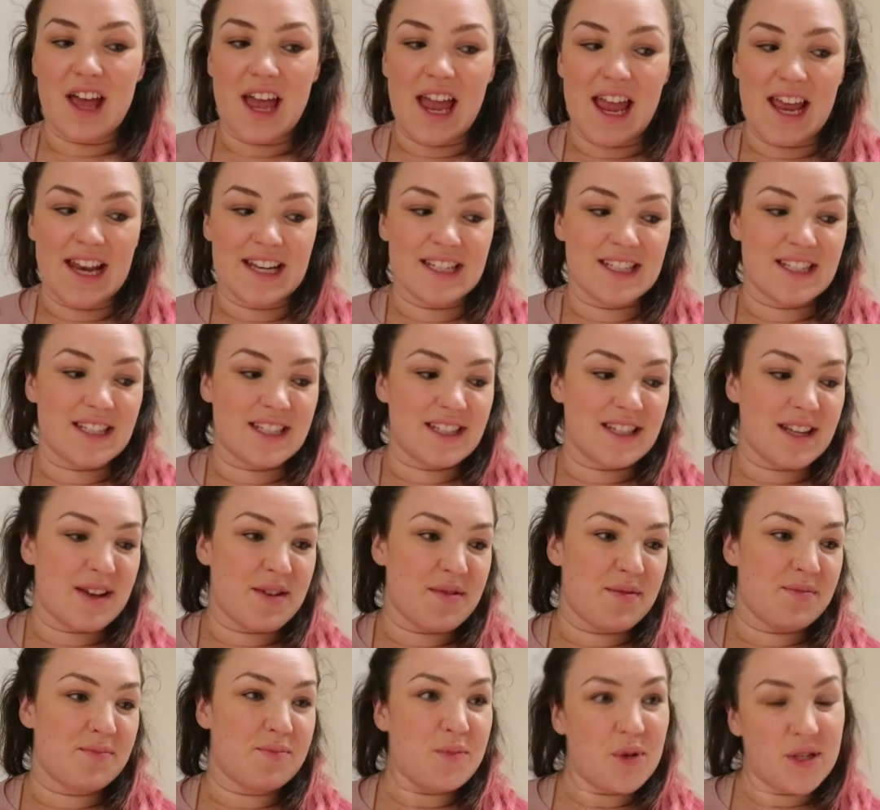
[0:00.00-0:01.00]
It's
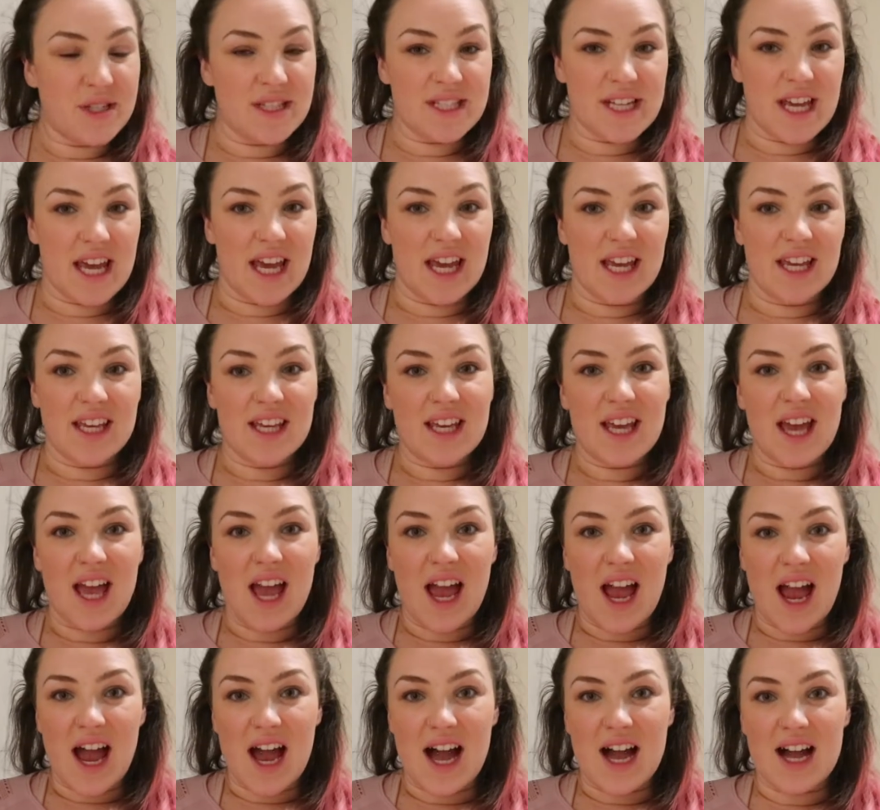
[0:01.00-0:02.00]
Monday
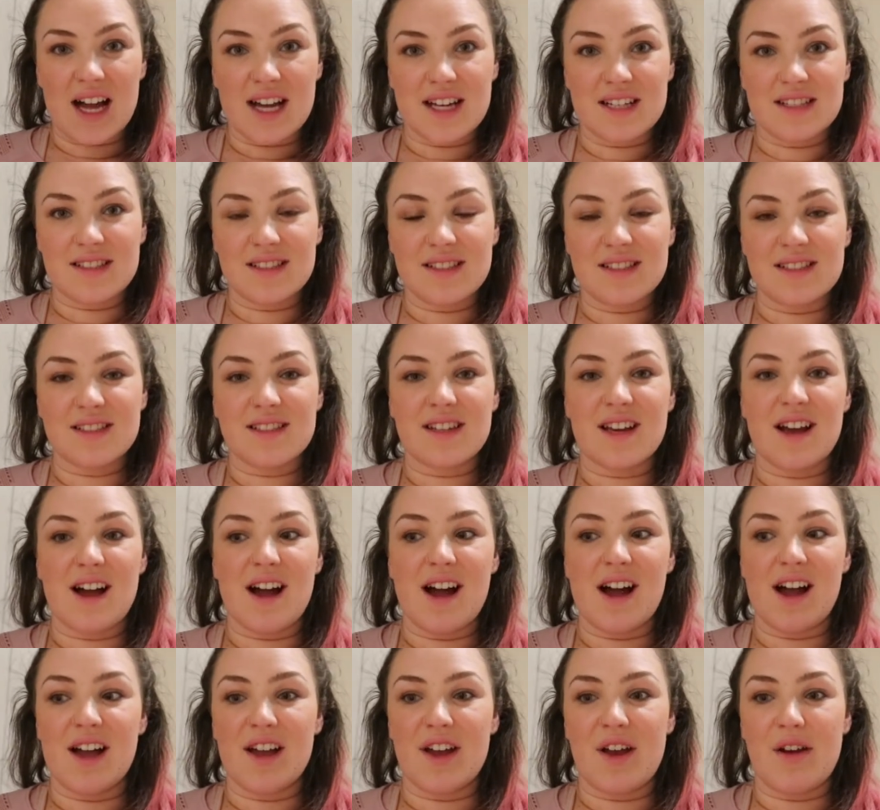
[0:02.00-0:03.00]
and
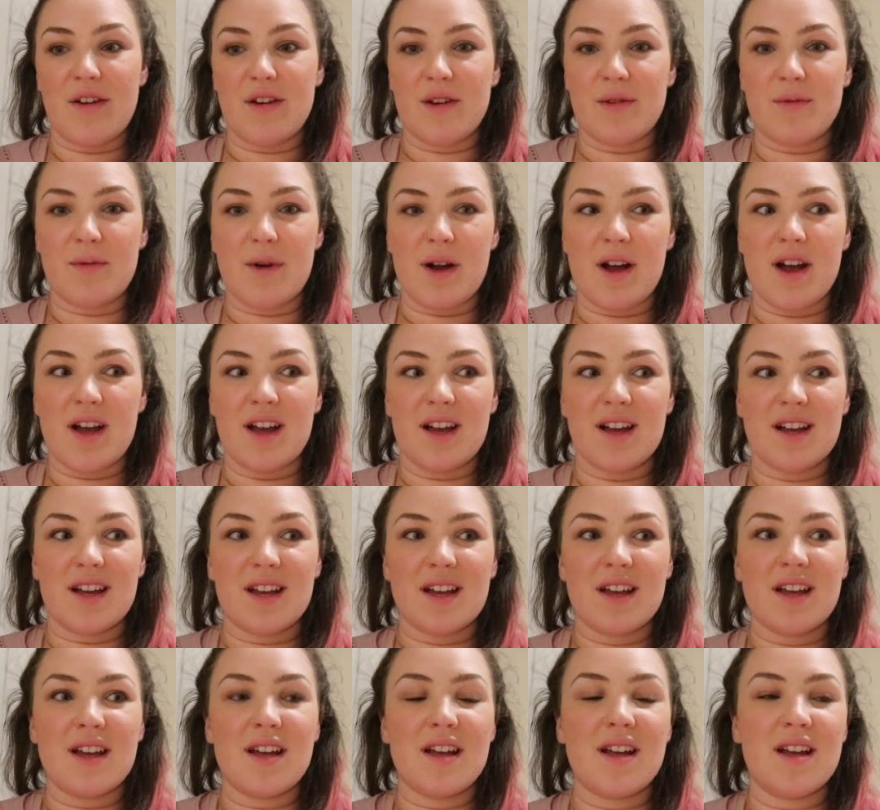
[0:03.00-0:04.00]
I only
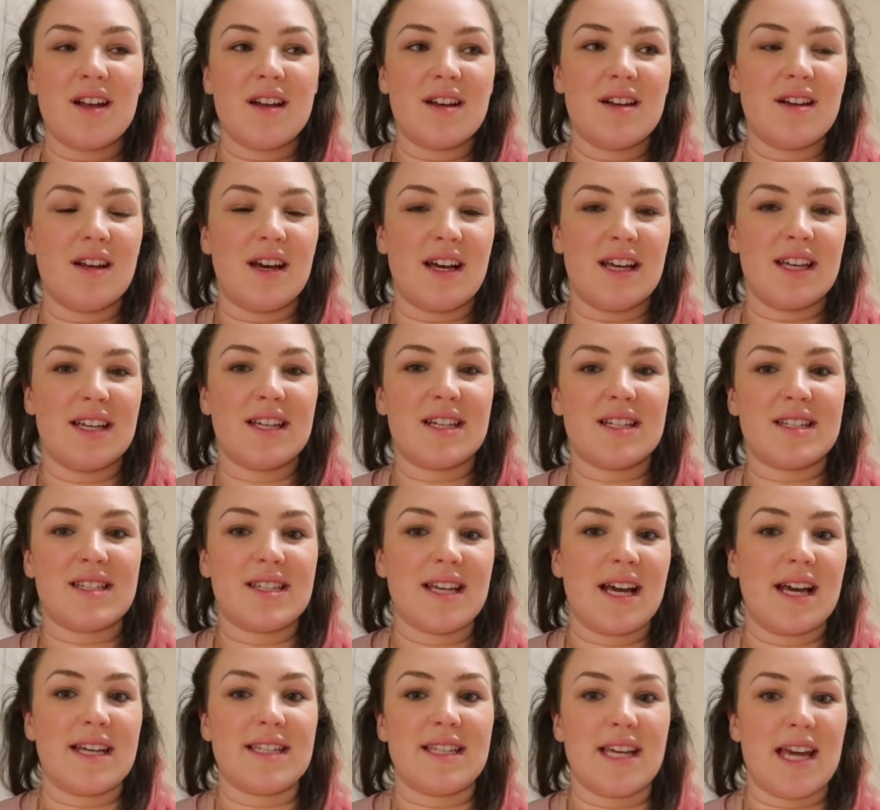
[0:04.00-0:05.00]
work like
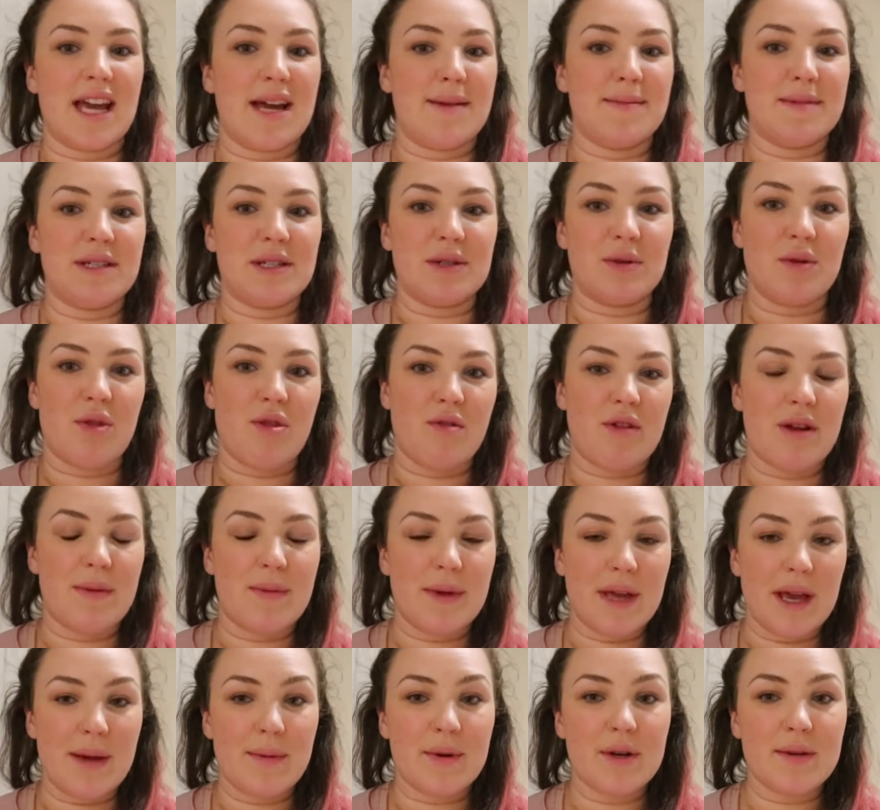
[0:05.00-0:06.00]
6 AM till 3
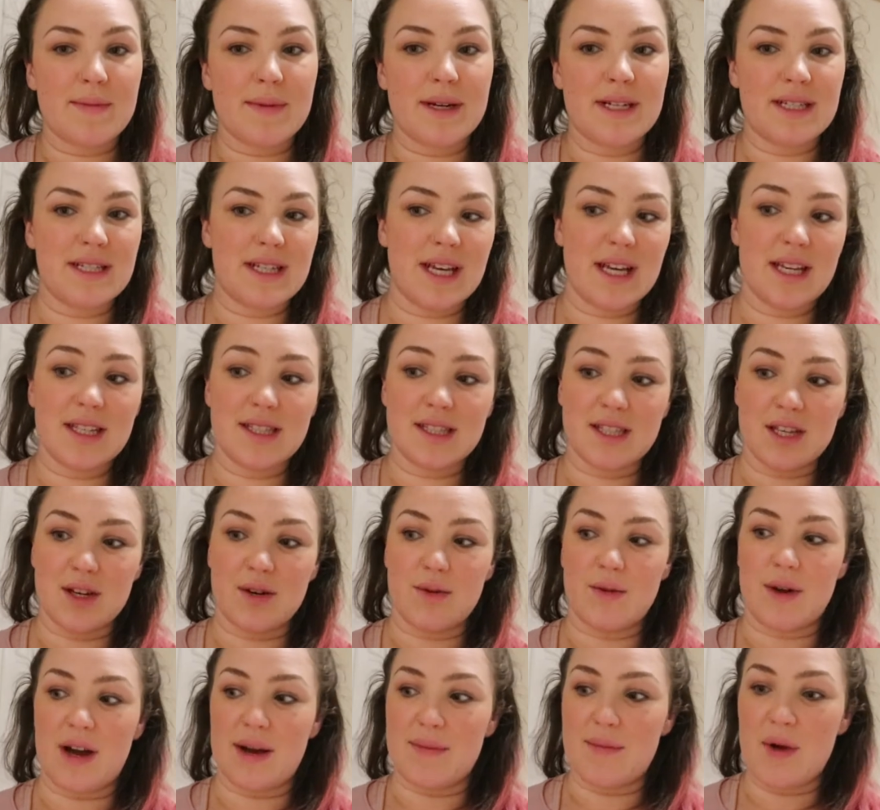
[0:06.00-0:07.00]
PM on a Monday,
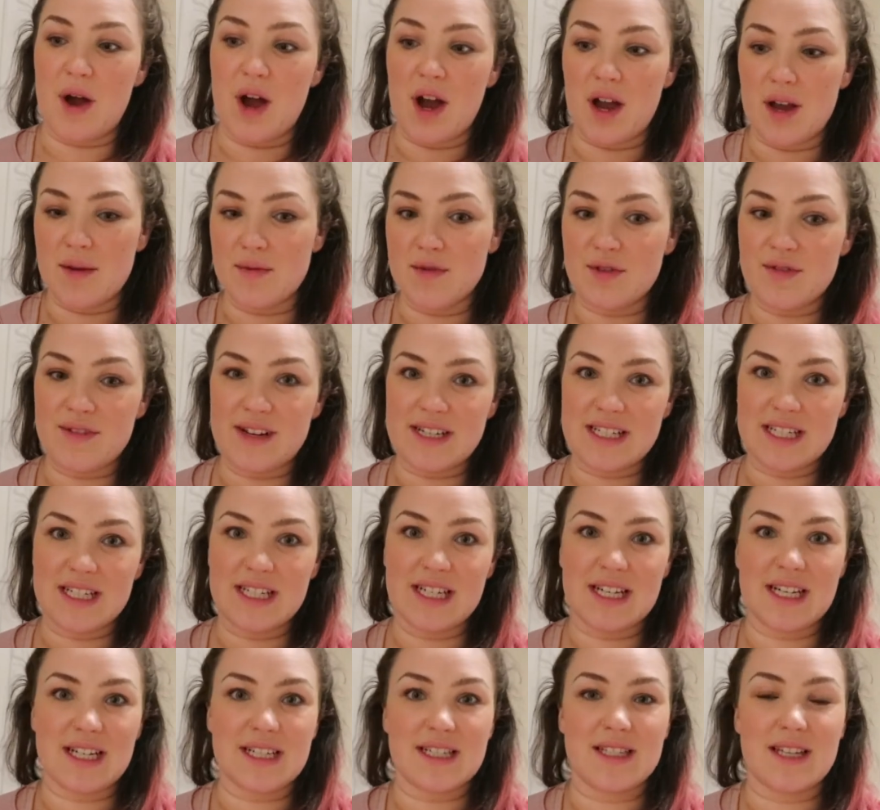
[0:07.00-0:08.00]
so I'm home
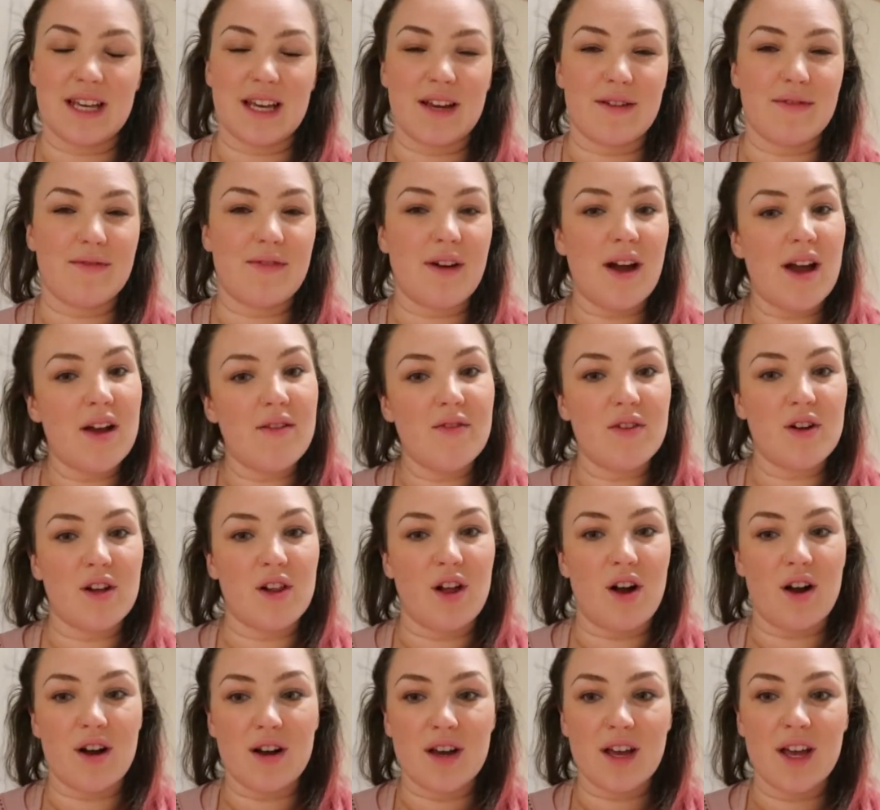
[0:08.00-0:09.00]
already. It's like 5
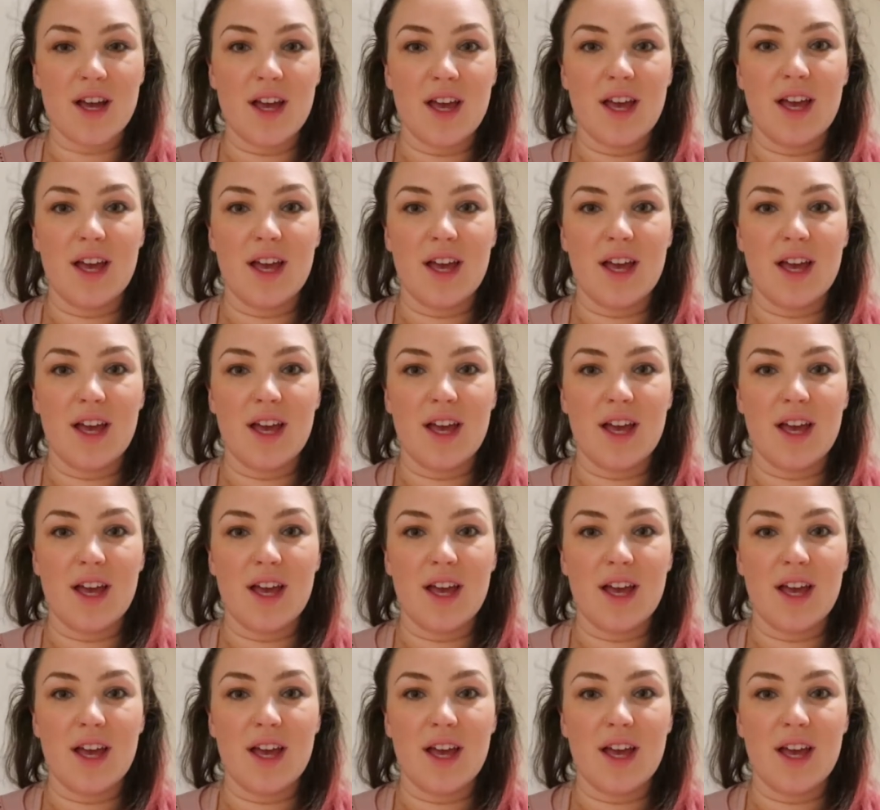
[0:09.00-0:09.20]
o'clock.